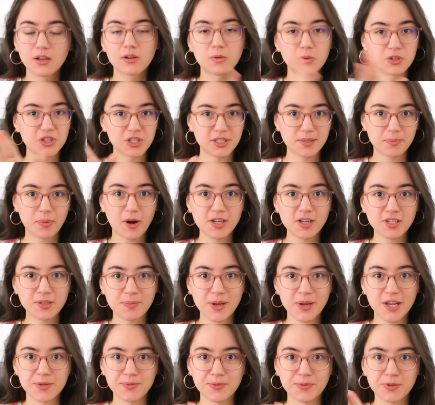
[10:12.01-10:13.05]
which is a project
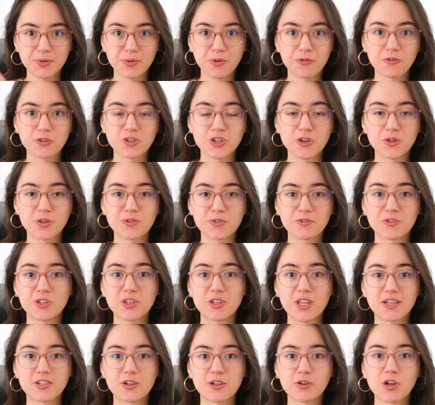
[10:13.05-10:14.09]
management tool for those of you
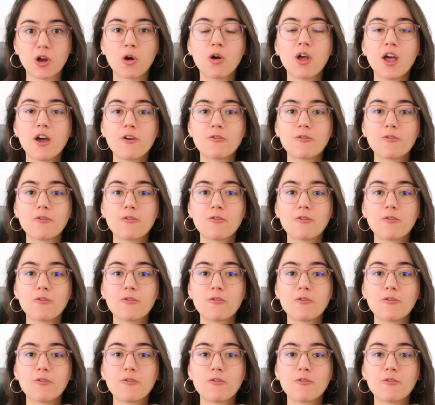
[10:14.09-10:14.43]
that don't know,